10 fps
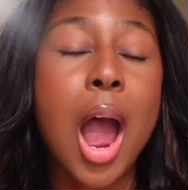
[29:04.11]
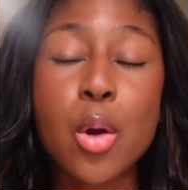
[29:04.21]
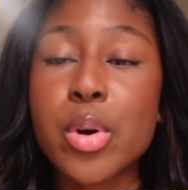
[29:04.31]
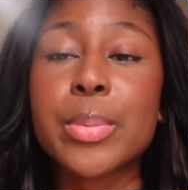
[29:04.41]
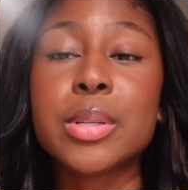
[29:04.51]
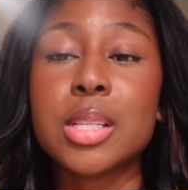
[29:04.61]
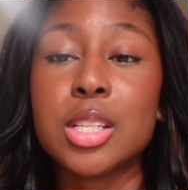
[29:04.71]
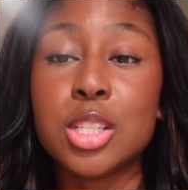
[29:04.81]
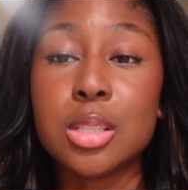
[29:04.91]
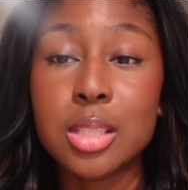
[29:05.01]
I
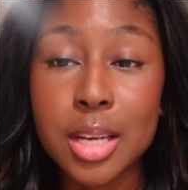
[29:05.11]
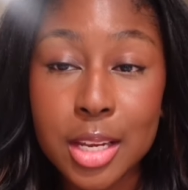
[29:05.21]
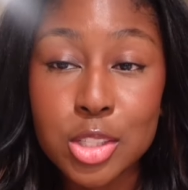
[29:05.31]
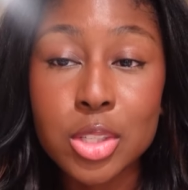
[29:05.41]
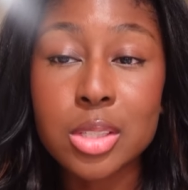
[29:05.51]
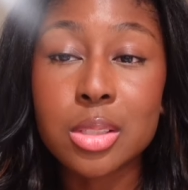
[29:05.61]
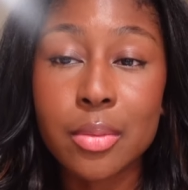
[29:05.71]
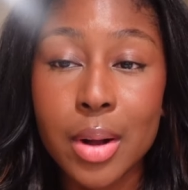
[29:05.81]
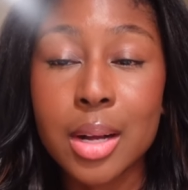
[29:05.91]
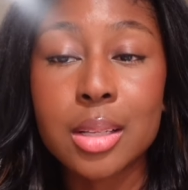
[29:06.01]
represent Denasia
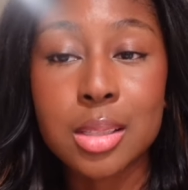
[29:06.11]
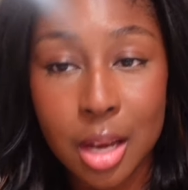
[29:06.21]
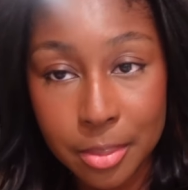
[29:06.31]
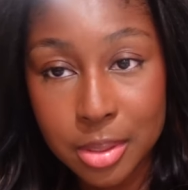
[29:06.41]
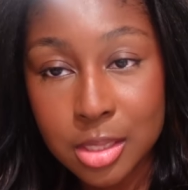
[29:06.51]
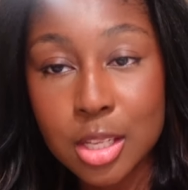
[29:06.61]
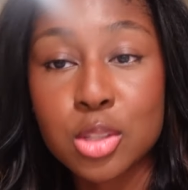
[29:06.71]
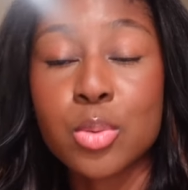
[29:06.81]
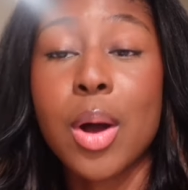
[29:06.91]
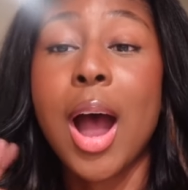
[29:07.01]
ShaVaughn Thomas.
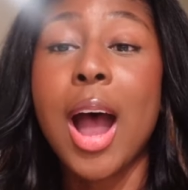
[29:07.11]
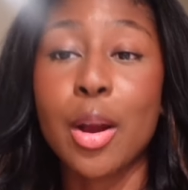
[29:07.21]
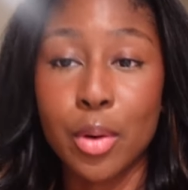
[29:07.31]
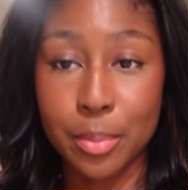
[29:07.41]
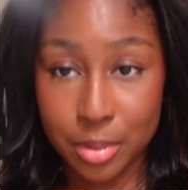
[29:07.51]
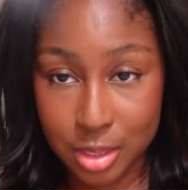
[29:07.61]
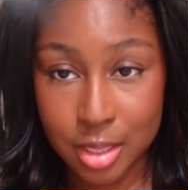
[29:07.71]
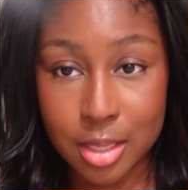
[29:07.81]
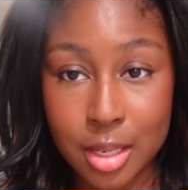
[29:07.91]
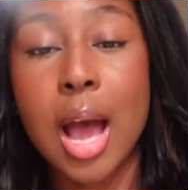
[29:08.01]
That's who I
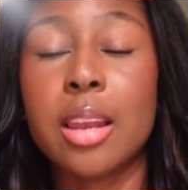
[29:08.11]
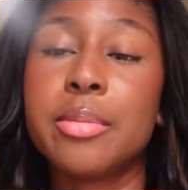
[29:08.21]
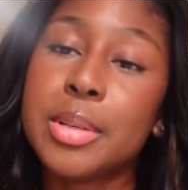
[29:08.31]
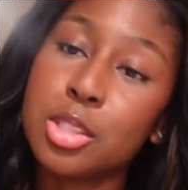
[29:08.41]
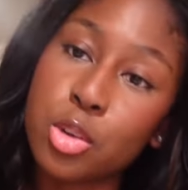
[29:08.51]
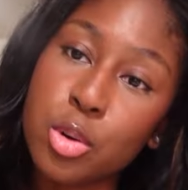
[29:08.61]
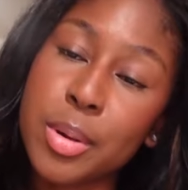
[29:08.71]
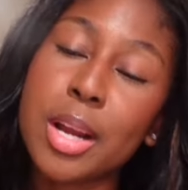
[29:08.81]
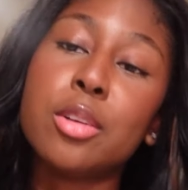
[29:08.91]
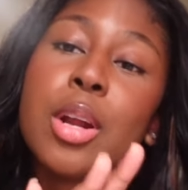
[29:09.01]
represent. I love my school,
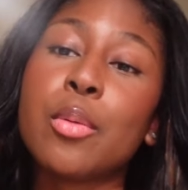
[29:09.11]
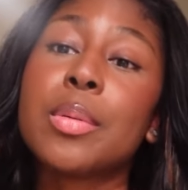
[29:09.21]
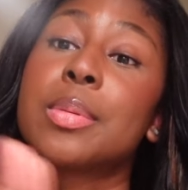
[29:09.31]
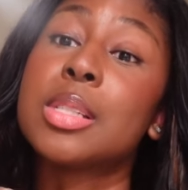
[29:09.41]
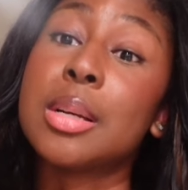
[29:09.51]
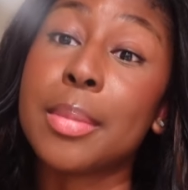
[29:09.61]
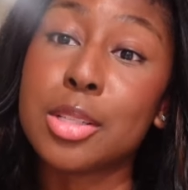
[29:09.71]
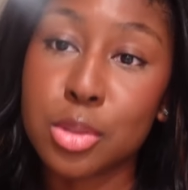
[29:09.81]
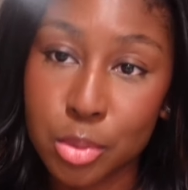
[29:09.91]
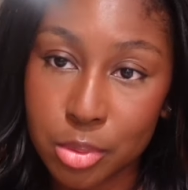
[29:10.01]
but I do not represent my
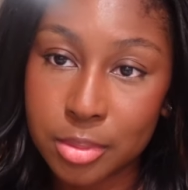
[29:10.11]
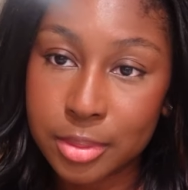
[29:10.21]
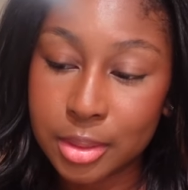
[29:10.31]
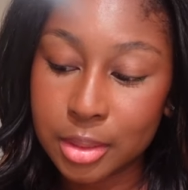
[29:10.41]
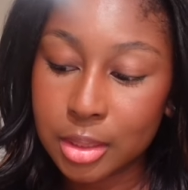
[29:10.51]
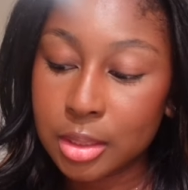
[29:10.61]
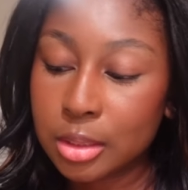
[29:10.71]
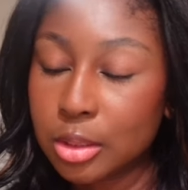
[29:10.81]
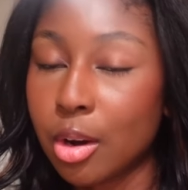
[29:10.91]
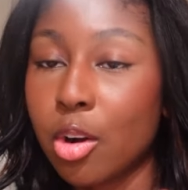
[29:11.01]
school.
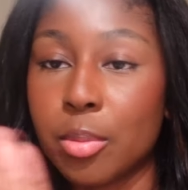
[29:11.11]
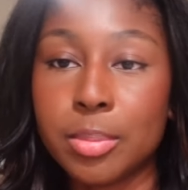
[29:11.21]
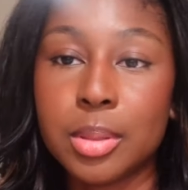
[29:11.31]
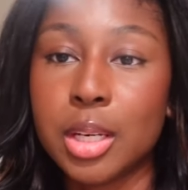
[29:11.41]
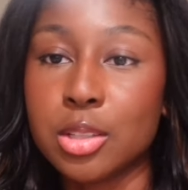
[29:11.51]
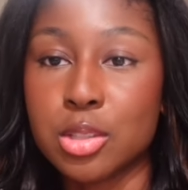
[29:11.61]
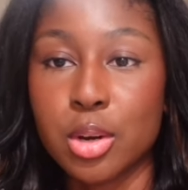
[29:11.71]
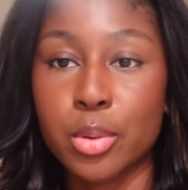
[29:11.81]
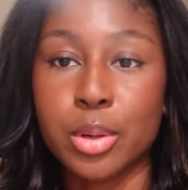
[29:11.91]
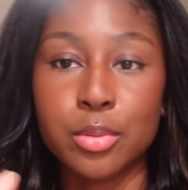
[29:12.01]
So I hope there's
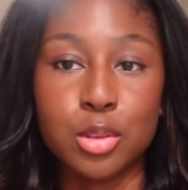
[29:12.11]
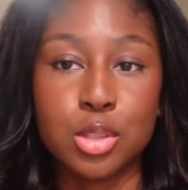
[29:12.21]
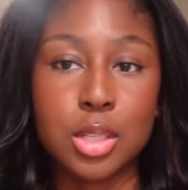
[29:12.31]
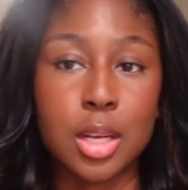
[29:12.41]
no confusion